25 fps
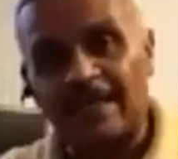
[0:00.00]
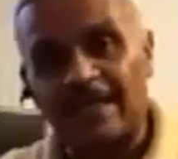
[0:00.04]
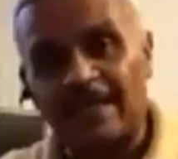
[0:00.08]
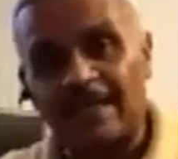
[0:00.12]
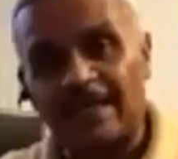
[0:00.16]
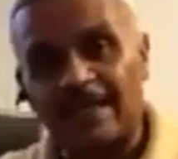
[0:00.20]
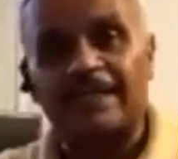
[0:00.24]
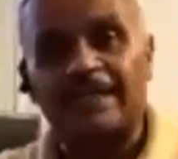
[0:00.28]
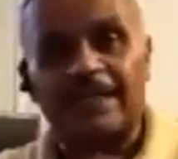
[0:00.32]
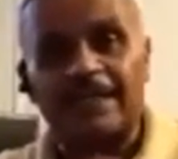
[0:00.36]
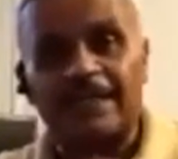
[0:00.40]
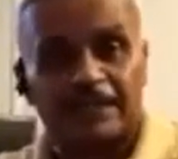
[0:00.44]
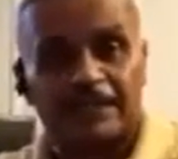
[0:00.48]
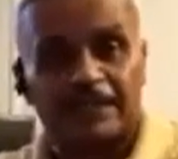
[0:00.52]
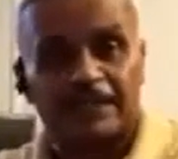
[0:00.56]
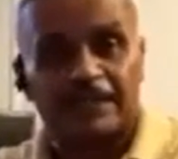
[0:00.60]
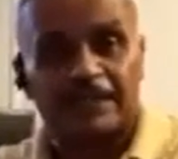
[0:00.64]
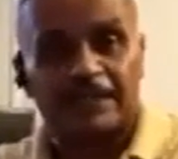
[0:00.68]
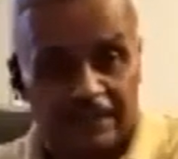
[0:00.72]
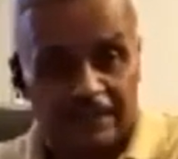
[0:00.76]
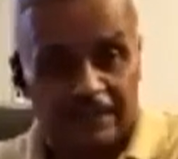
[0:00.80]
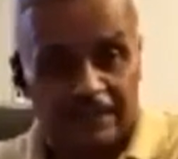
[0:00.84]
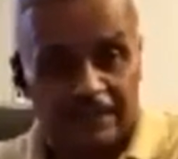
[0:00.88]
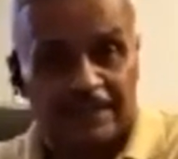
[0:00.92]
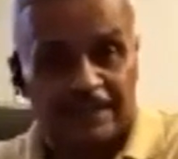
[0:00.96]
there's
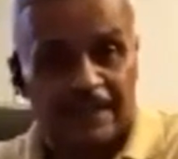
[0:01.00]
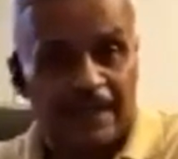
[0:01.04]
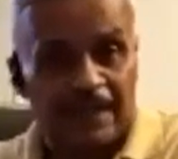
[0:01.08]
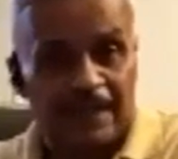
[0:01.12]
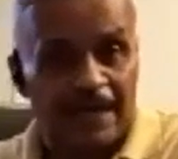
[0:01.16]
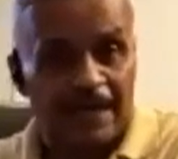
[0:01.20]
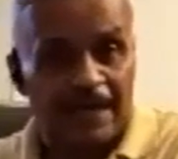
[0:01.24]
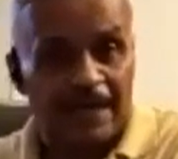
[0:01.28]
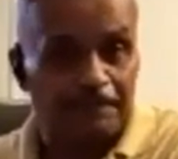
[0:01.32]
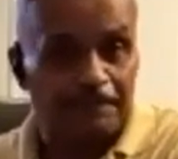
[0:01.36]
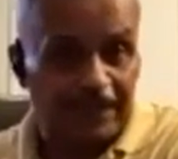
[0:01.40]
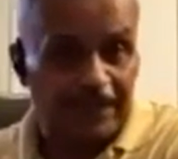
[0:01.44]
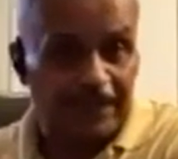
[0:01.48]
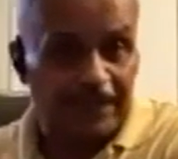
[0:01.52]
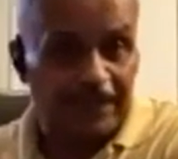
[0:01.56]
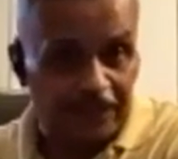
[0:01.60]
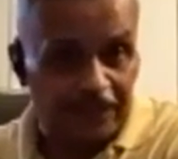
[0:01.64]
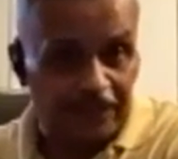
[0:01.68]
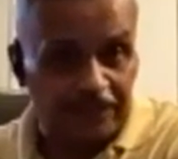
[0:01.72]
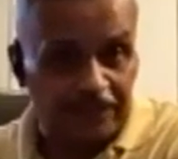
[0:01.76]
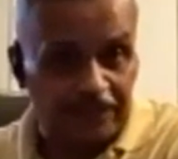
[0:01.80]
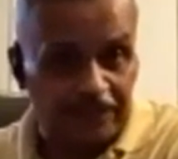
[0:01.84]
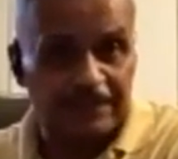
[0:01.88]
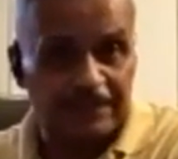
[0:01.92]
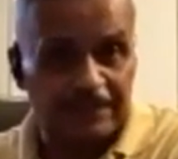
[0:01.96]
a lot of
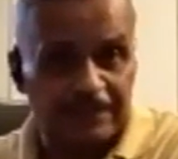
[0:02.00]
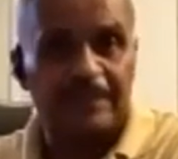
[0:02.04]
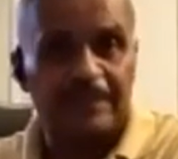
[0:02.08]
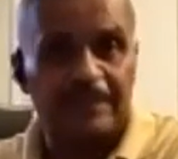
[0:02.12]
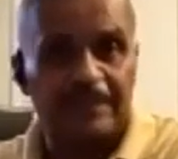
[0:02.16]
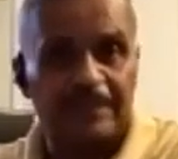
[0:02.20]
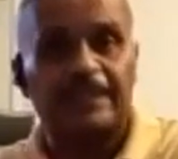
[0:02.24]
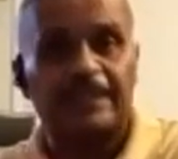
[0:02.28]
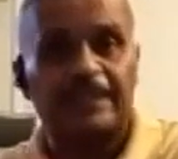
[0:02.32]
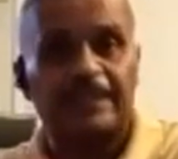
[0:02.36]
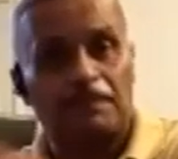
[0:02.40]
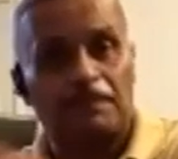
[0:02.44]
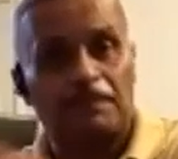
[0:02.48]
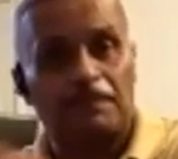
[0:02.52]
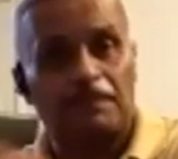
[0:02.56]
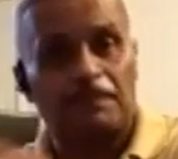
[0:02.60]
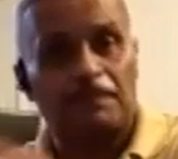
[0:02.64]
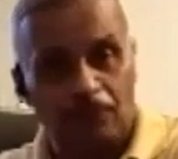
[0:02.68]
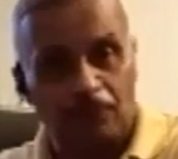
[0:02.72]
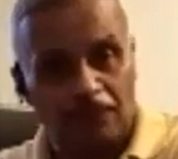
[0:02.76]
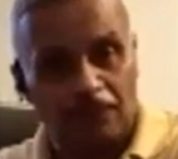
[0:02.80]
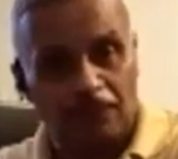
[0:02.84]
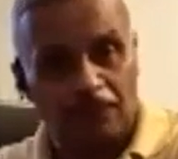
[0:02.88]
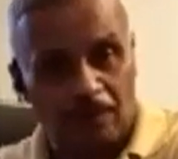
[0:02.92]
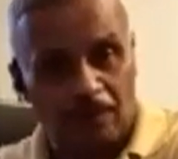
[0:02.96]
beginners. There's people who
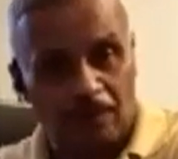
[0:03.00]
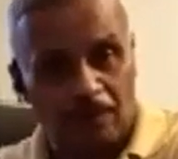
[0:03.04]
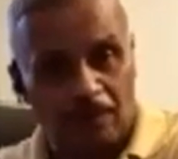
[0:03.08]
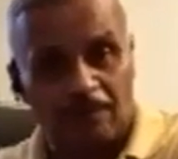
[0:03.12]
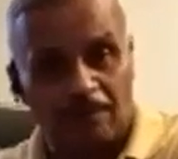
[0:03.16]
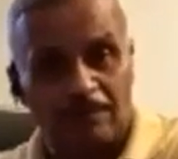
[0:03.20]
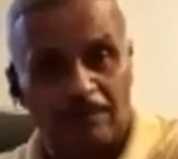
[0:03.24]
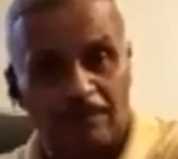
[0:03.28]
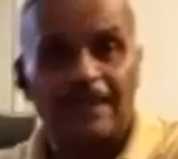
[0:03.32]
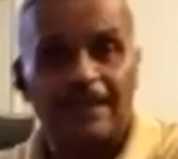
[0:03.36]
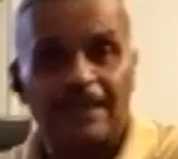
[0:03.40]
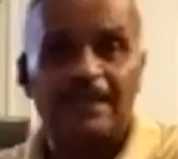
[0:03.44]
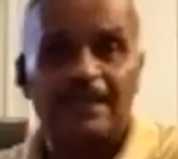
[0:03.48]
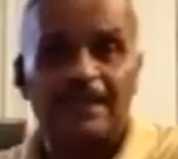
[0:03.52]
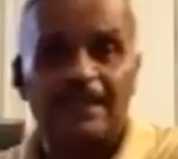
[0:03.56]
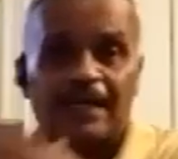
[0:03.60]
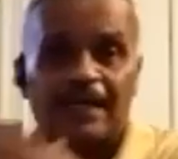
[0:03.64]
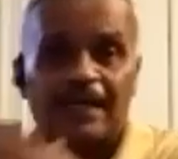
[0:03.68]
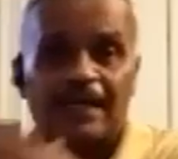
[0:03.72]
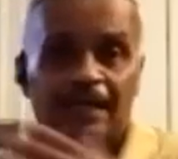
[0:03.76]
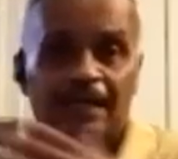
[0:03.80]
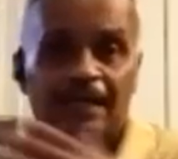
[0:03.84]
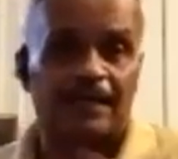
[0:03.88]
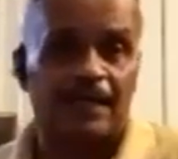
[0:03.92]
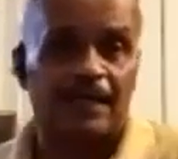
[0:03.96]
know
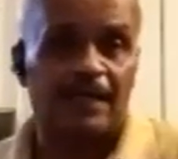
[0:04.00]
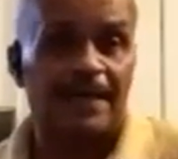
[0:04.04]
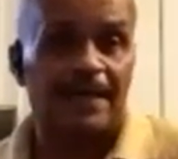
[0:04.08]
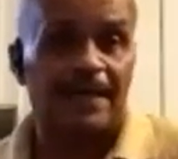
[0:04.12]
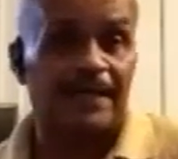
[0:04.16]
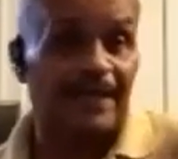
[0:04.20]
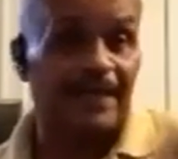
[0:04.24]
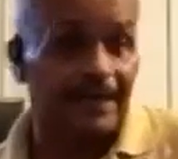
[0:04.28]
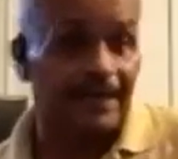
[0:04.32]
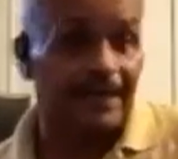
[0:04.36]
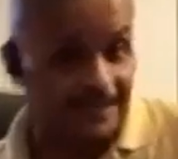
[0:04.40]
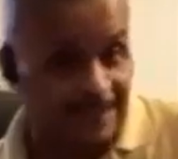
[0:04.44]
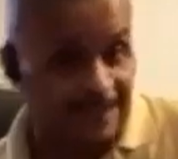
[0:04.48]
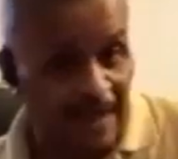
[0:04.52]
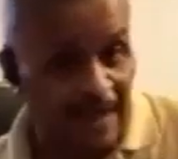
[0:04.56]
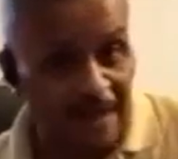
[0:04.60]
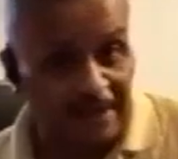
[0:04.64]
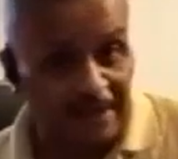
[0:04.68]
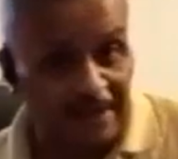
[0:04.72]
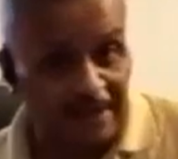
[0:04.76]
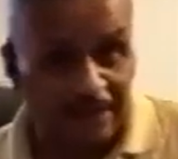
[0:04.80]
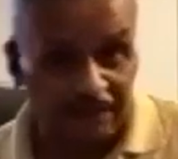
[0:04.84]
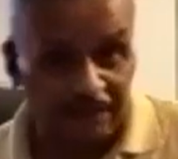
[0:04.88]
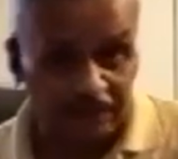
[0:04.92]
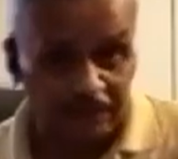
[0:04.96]
how to get a sound
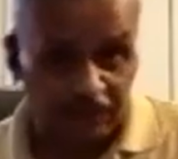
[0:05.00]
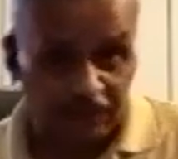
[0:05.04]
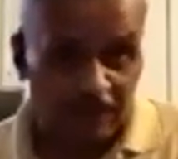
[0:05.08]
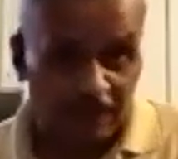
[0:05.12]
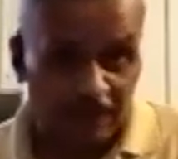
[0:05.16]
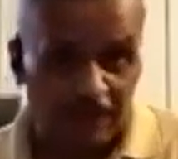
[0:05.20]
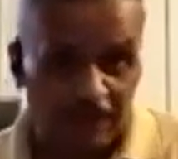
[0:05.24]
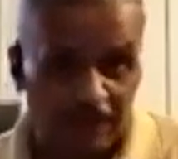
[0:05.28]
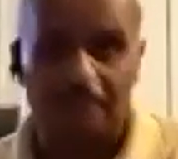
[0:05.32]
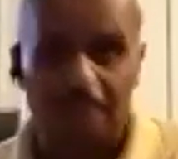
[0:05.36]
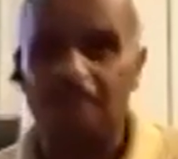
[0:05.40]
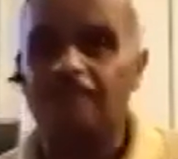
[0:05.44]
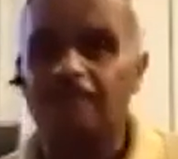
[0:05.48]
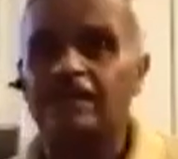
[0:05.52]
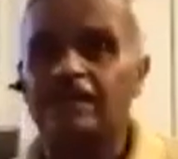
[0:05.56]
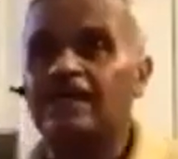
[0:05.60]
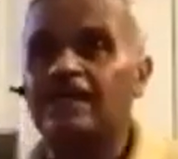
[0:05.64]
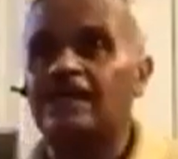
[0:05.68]
out of a drum.